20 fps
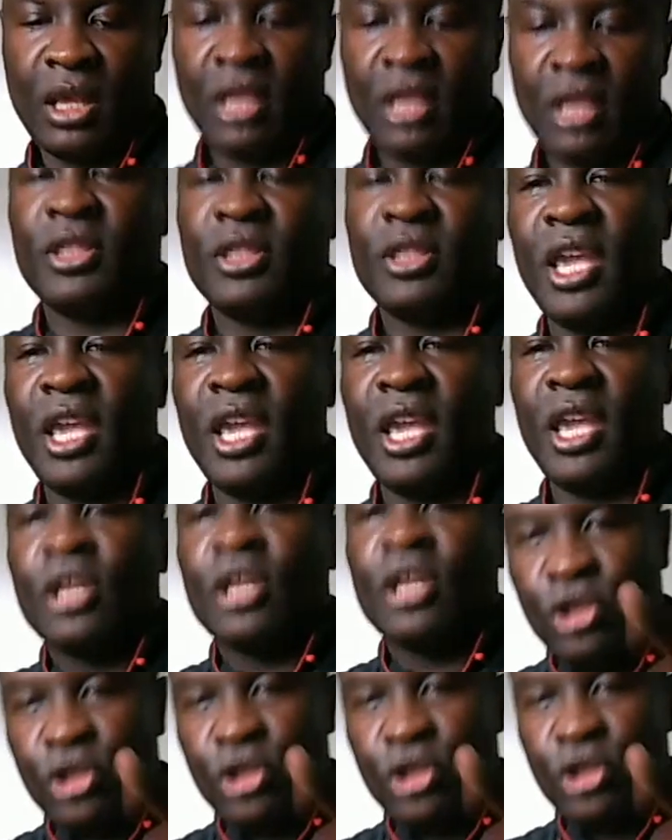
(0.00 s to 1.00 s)
then
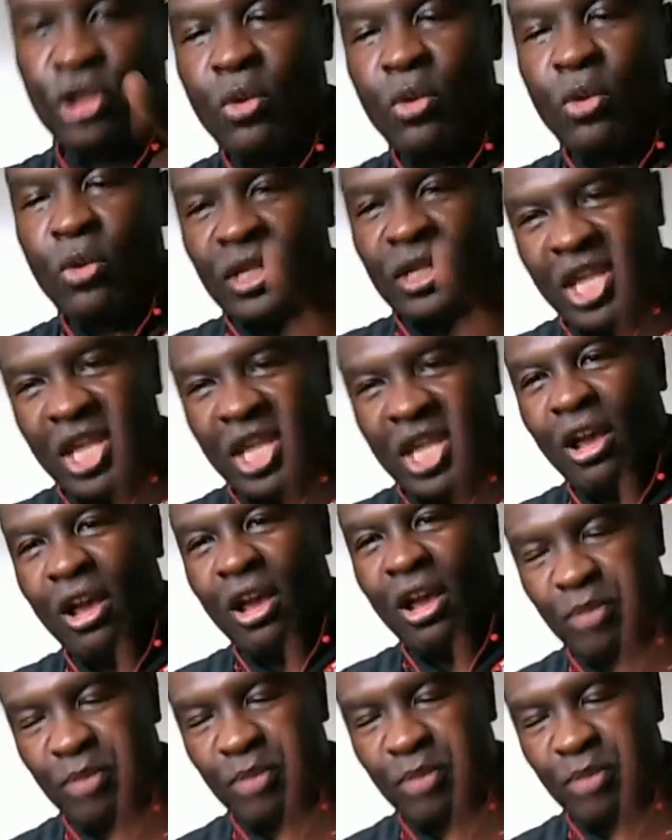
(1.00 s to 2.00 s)
you
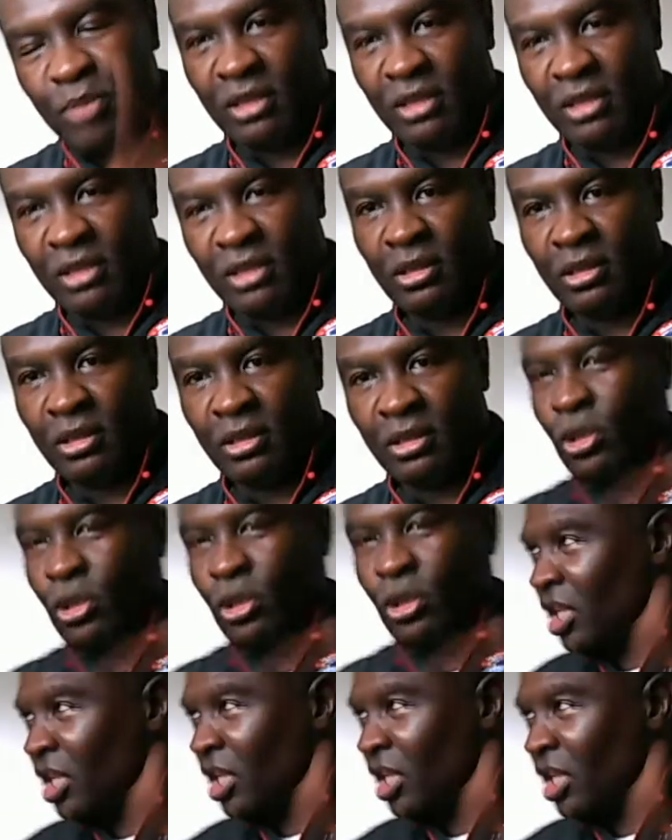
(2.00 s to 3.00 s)
tell me,
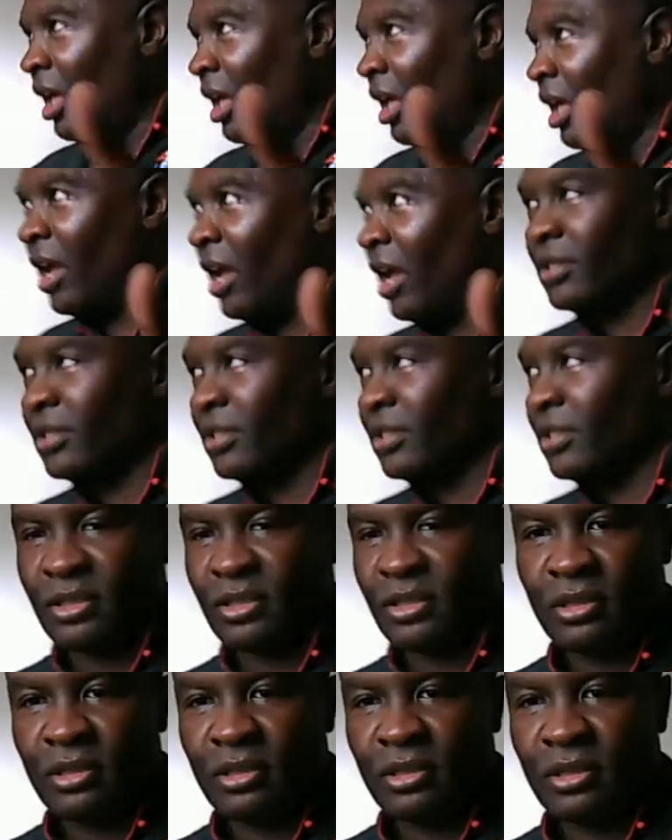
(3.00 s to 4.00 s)
you tell us,
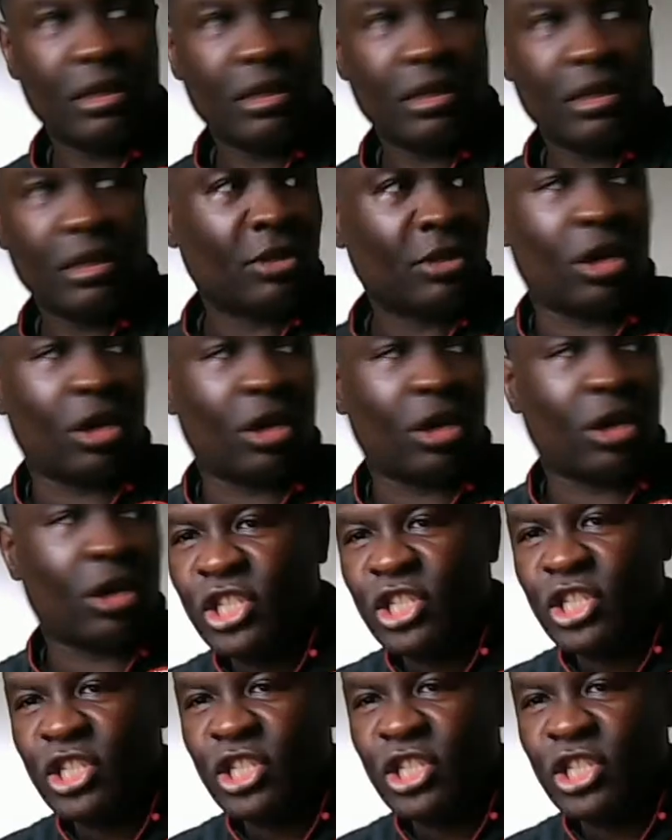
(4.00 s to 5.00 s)
the
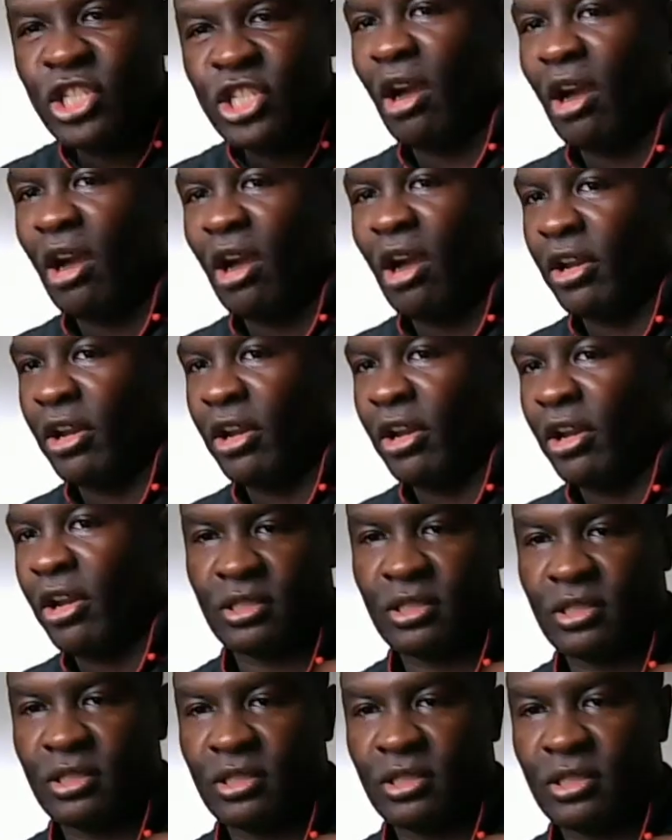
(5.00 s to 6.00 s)
questioning
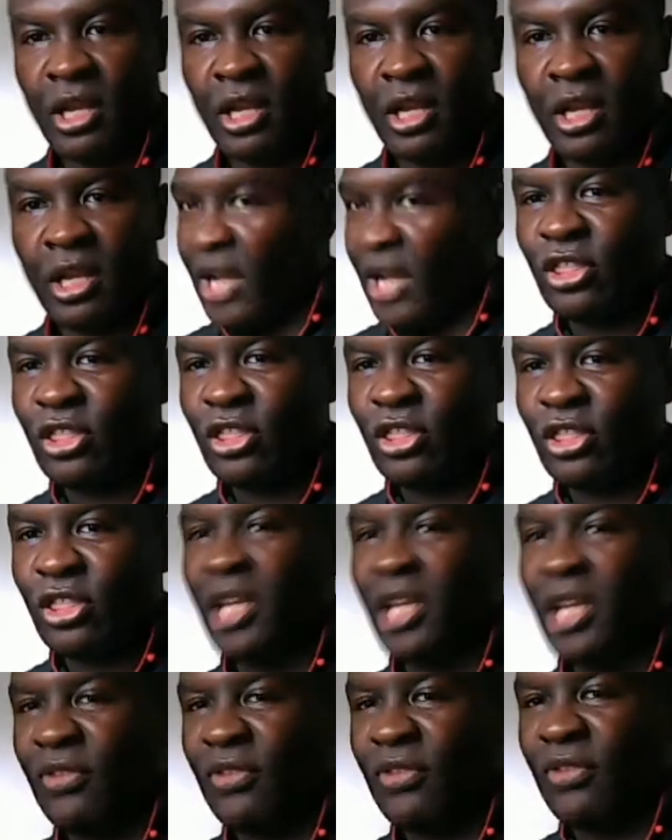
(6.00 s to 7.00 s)
audience, not the
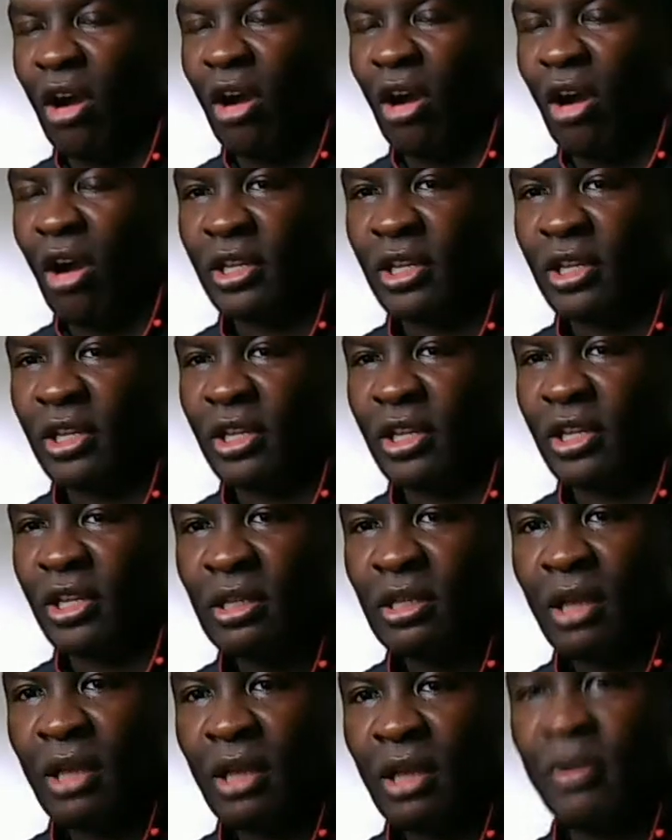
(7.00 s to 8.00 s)
believing audience,
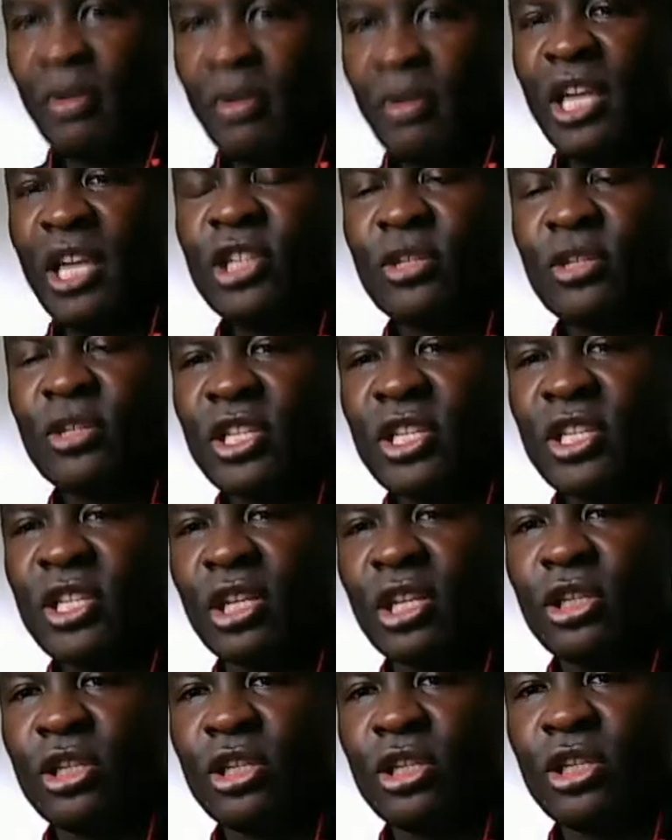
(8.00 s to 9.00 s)
I'm not interested
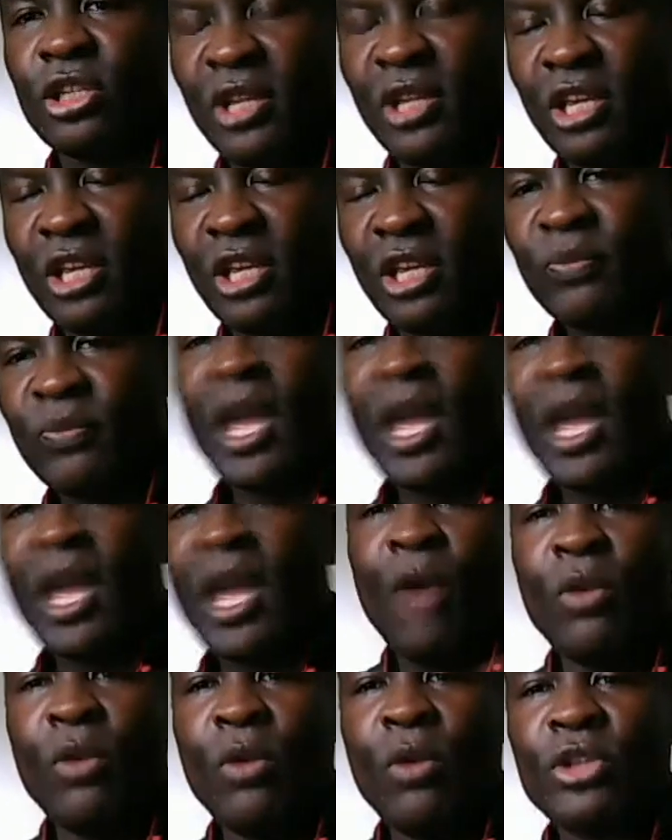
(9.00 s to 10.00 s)
in your belief.
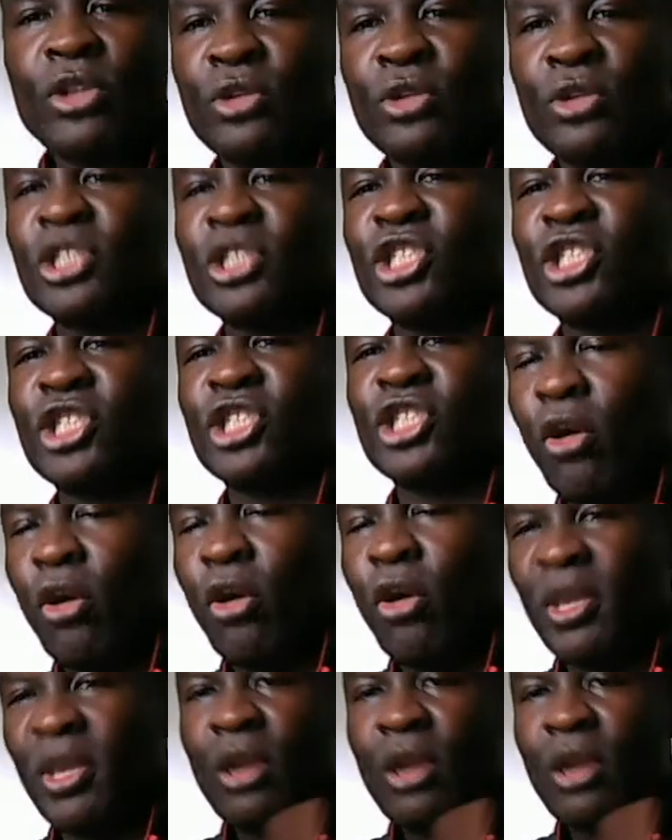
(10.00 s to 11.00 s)
I want you to show
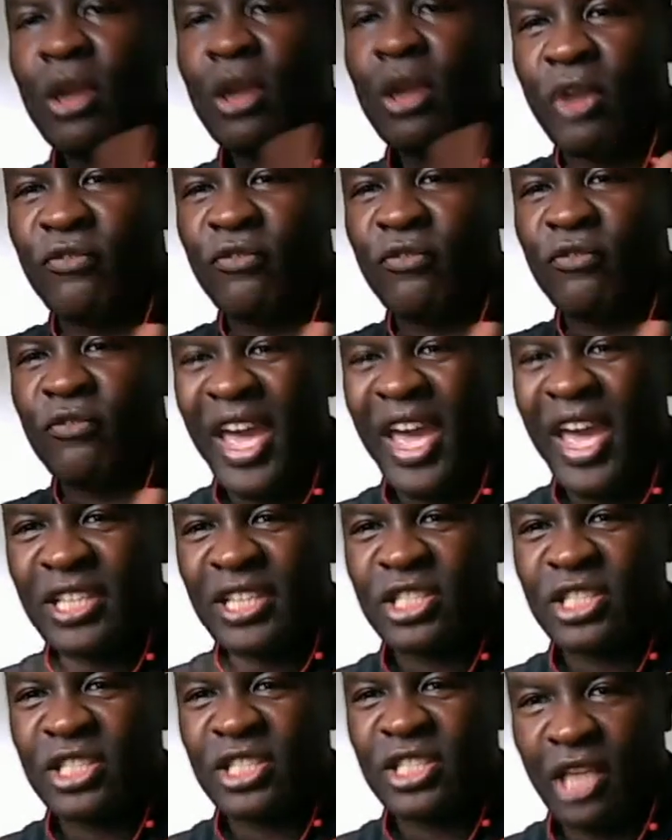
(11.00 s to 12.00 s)
me with
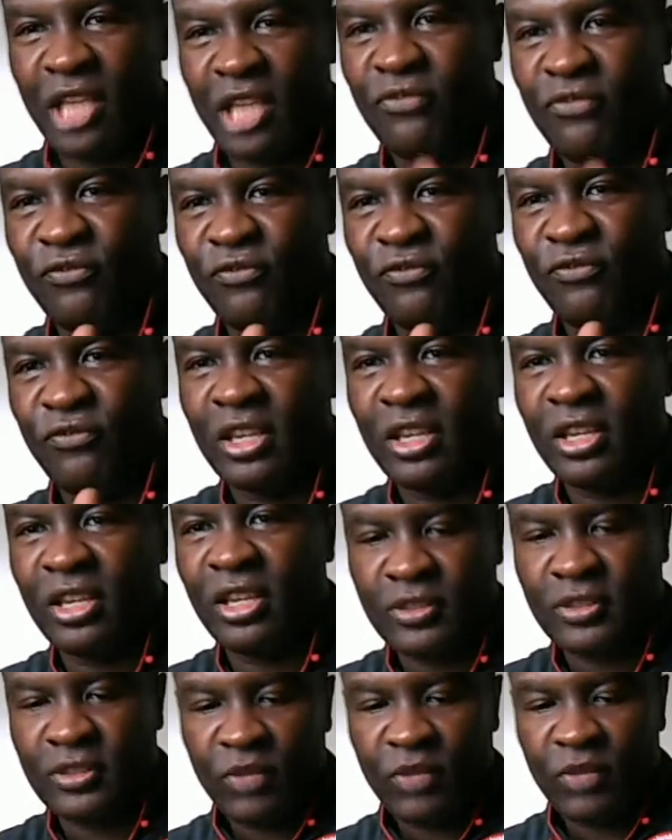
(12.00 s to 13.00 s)
facts and
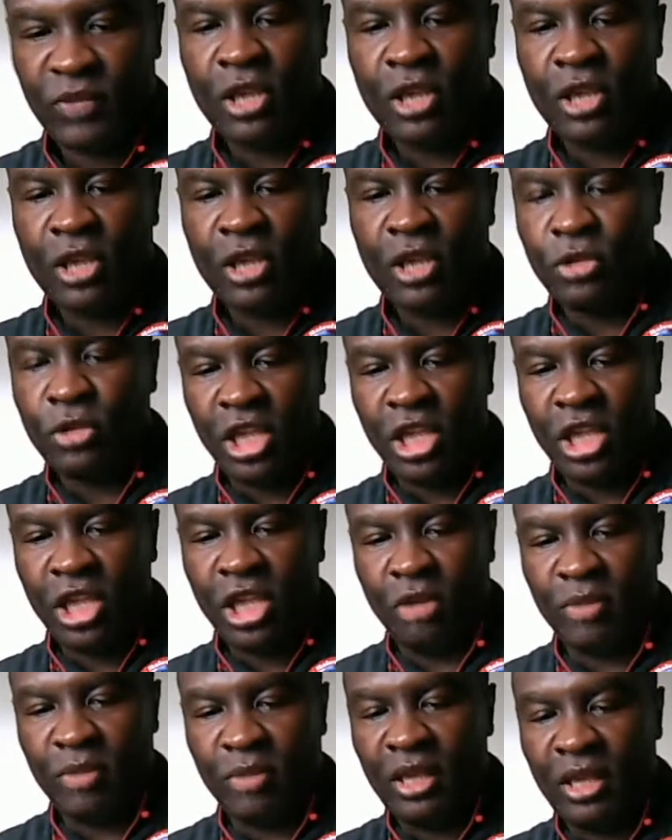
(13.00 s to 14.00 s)
figures. You
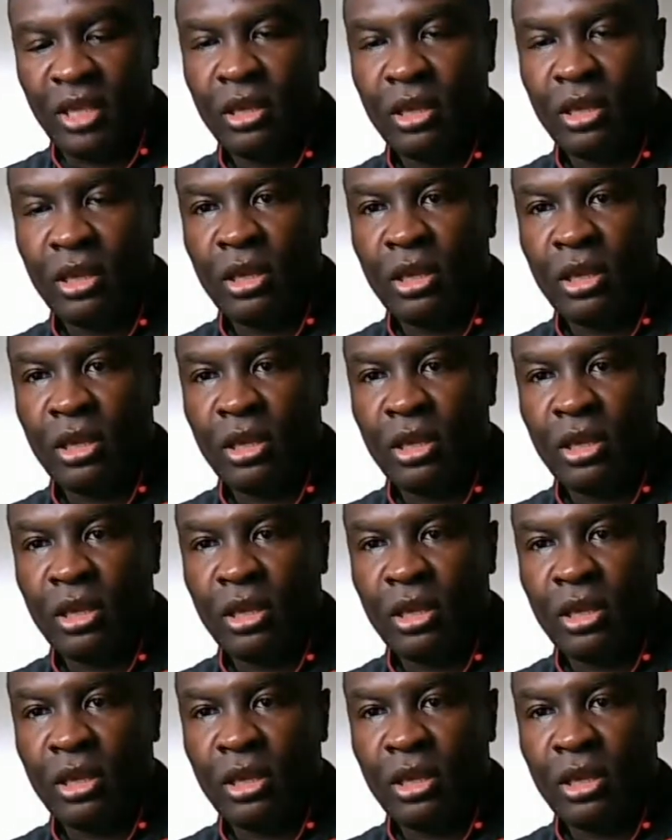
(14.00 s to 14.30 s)
tell me